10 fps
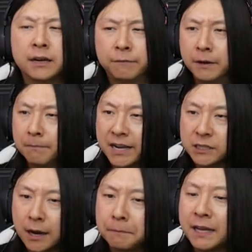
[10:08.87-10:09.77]
And if you
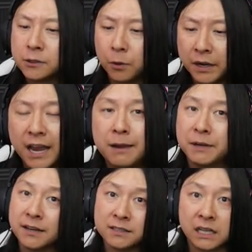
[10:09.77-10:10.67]
mess up, that's okay,
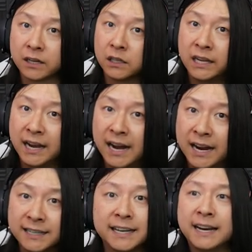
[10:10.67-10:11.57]
because clearly
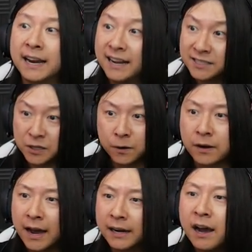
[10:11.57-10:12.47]
I did and I still
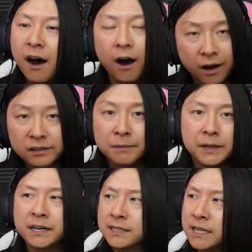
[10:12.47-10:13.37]
got
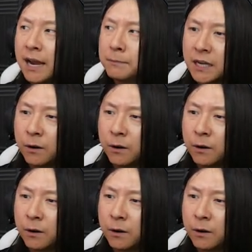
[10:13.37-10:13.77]
unlimited attempts.